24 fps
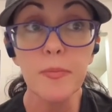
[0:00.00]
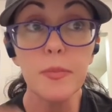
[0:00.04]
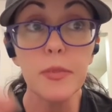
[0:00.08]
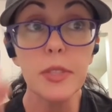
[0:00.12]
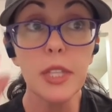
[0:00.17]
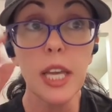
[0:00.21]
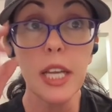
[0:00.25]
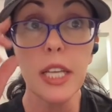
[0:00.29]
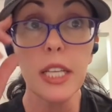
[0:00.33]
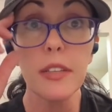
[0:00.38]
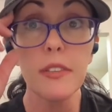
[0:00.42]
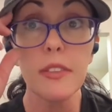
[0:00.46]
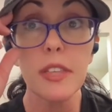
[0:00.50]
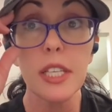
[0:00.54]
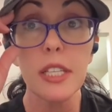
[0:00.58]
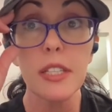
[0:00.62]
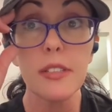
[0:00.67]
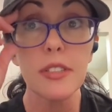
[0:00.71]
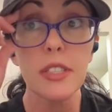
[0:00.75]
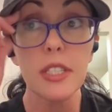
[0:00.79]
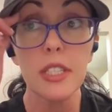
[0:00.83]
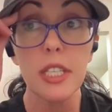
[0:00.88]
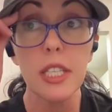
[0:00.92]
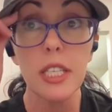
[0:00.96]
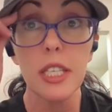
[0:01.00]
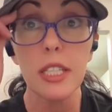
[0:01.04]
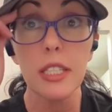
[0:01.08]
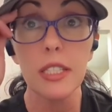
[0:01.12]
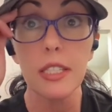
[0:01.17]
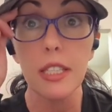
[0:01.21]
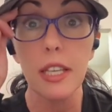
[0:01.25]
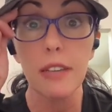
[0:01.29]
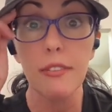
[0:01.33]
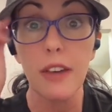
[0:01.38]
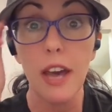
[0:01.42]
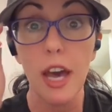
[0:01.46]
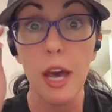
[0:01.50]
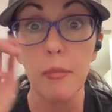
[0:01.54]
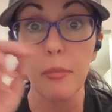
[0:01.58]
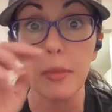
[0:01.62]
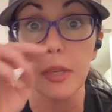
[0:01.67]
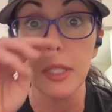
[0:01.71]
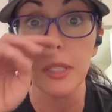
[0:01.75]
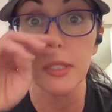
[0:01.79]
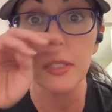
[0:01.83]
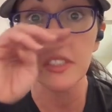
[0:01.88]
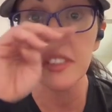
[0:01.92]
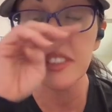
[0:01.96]
None of these things have
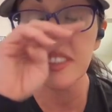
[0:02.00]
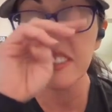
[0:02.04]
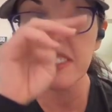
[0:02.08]
happened.